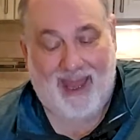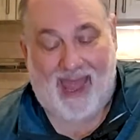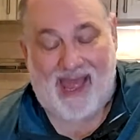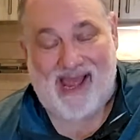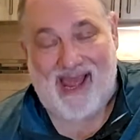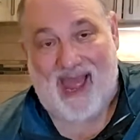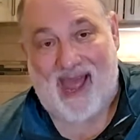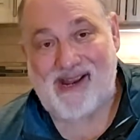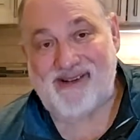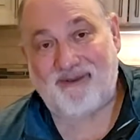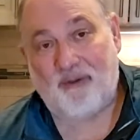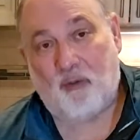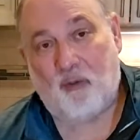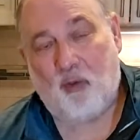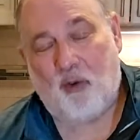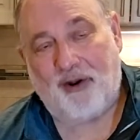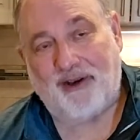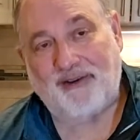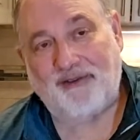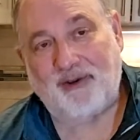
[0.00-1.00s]
And
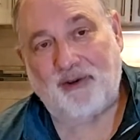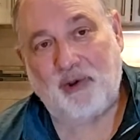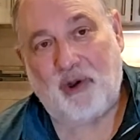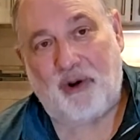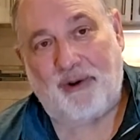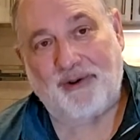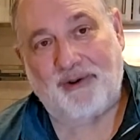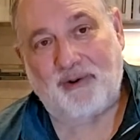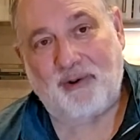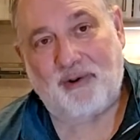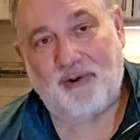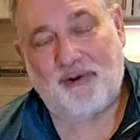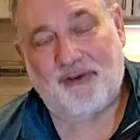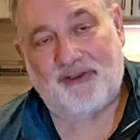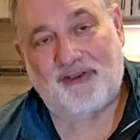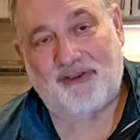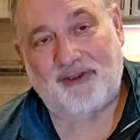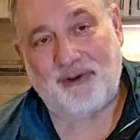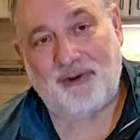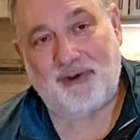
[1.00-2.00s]
one of the local
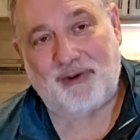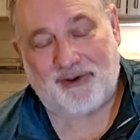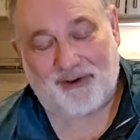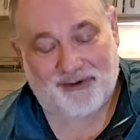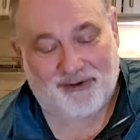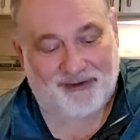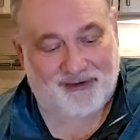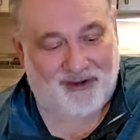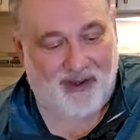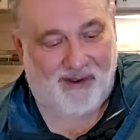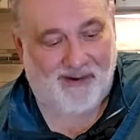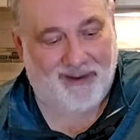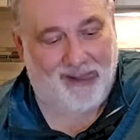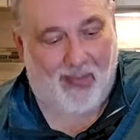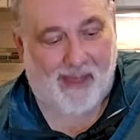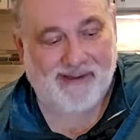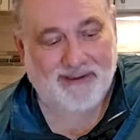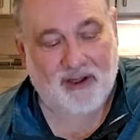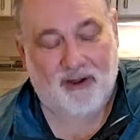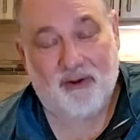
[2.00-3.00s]
stores
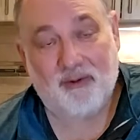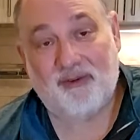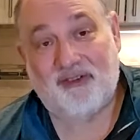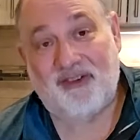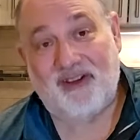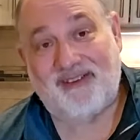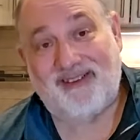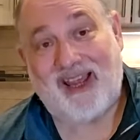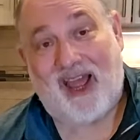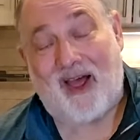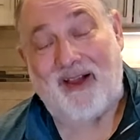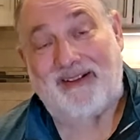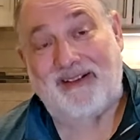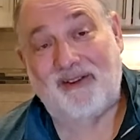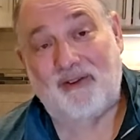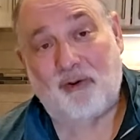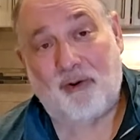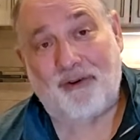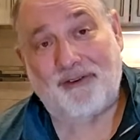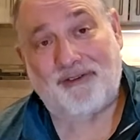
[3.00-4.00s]
was an Italian
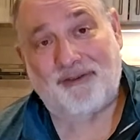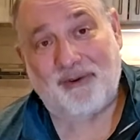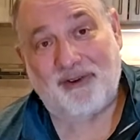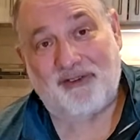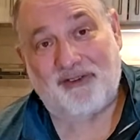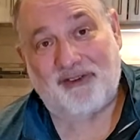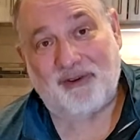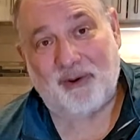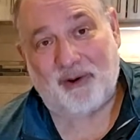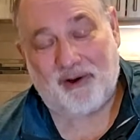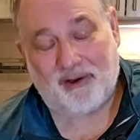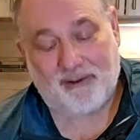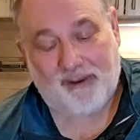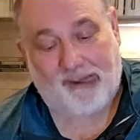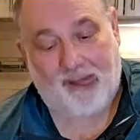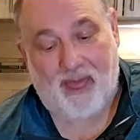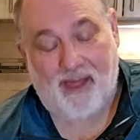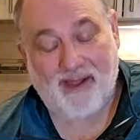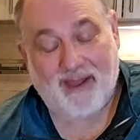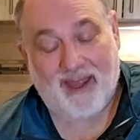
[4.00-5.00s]
grocery store,
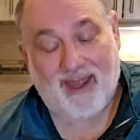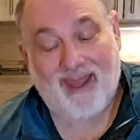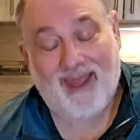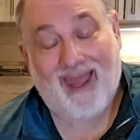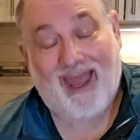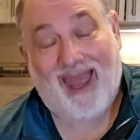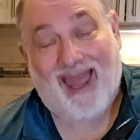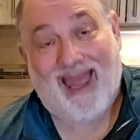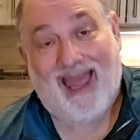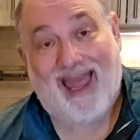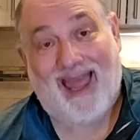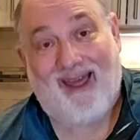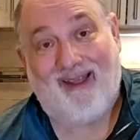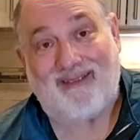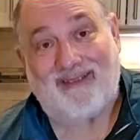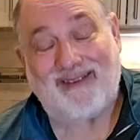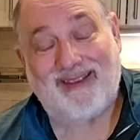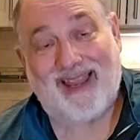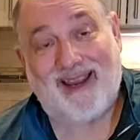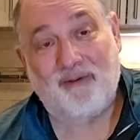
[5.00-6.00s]

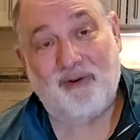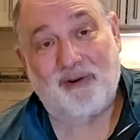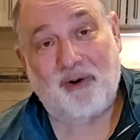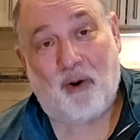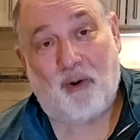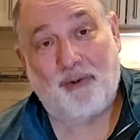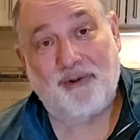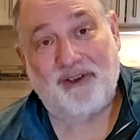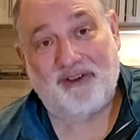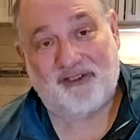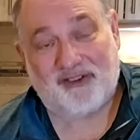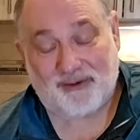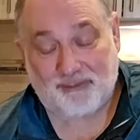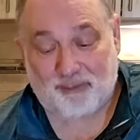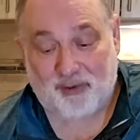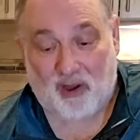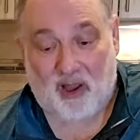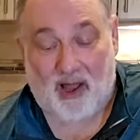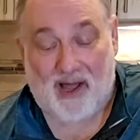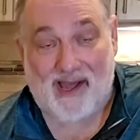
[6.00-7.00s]
and they would always
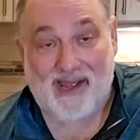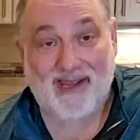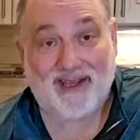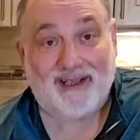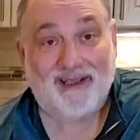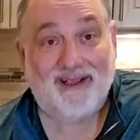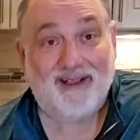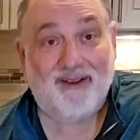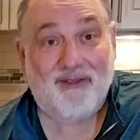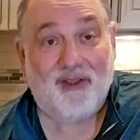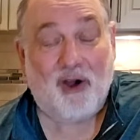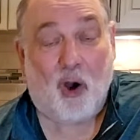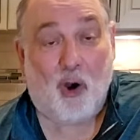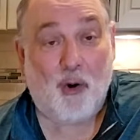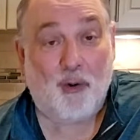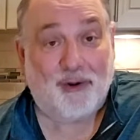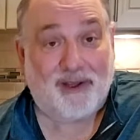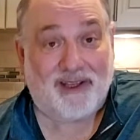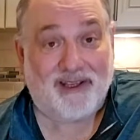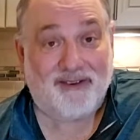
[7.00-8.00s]
supply the
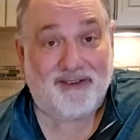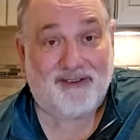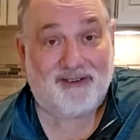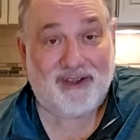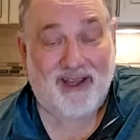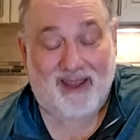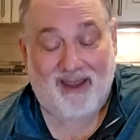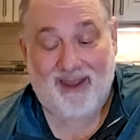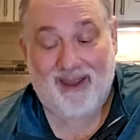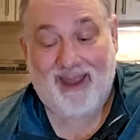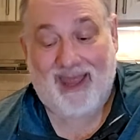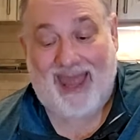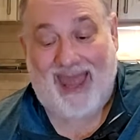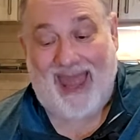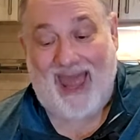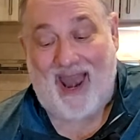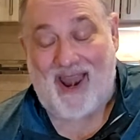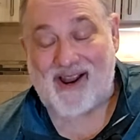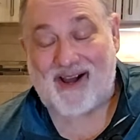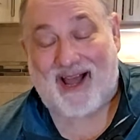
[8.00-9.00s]
hoagies.
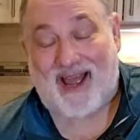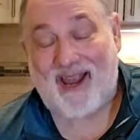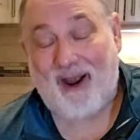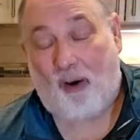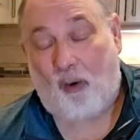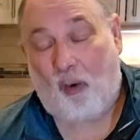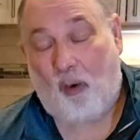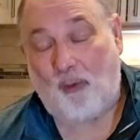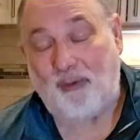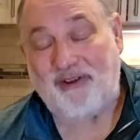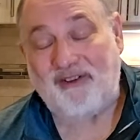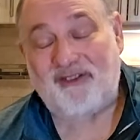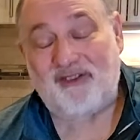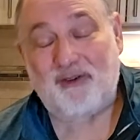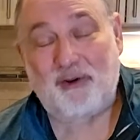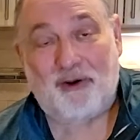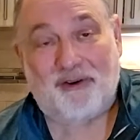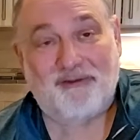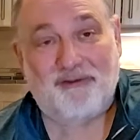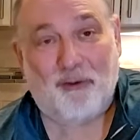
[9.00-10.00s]
And I always
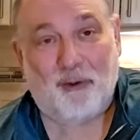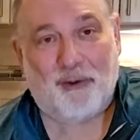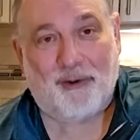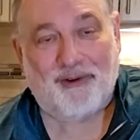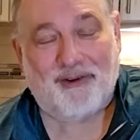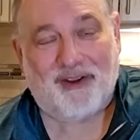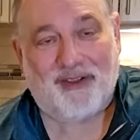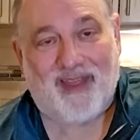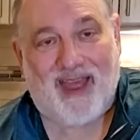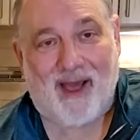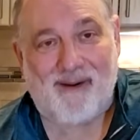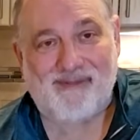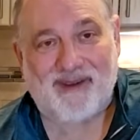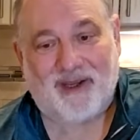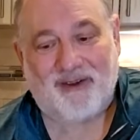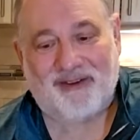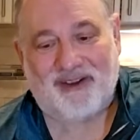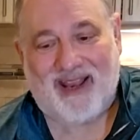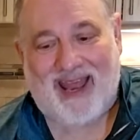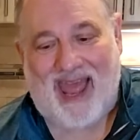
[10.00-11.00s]
looked forward to that
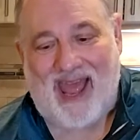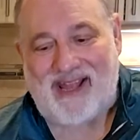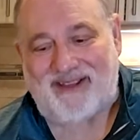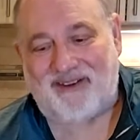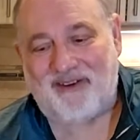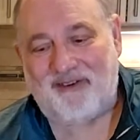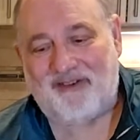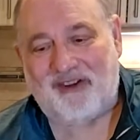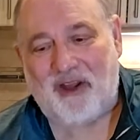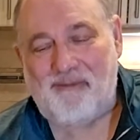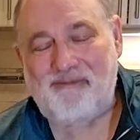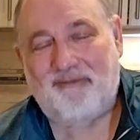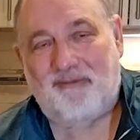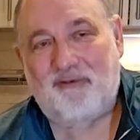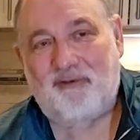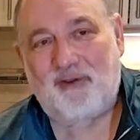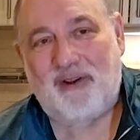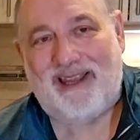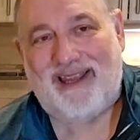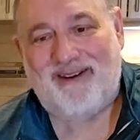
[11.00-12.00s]
because it had some
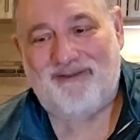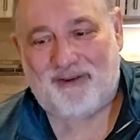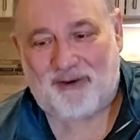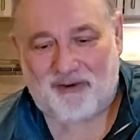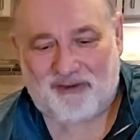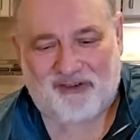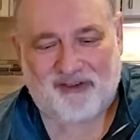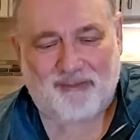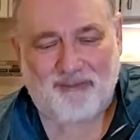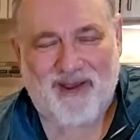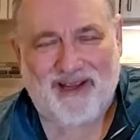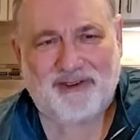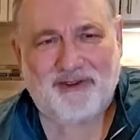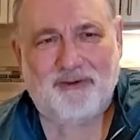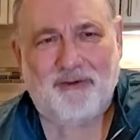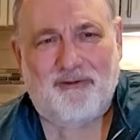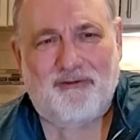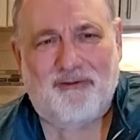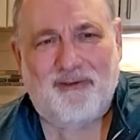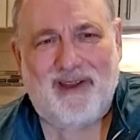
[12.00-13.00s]
flavor,
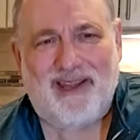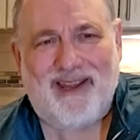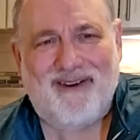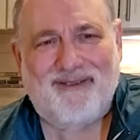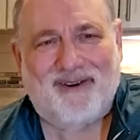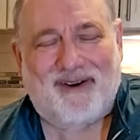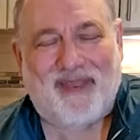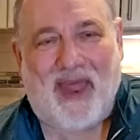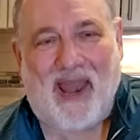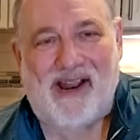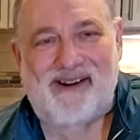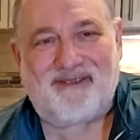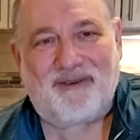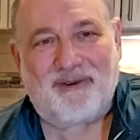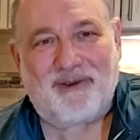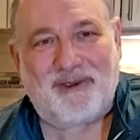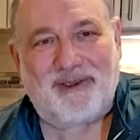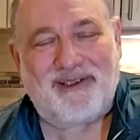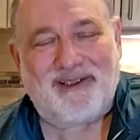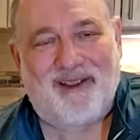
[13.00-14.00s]
special flavor that I
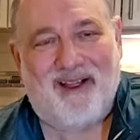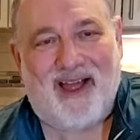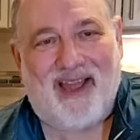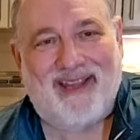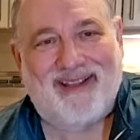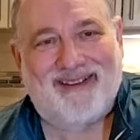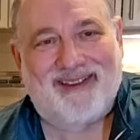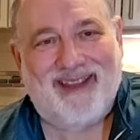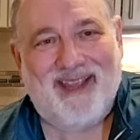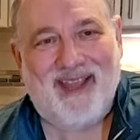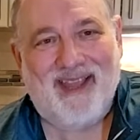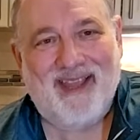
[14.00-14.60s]
really liked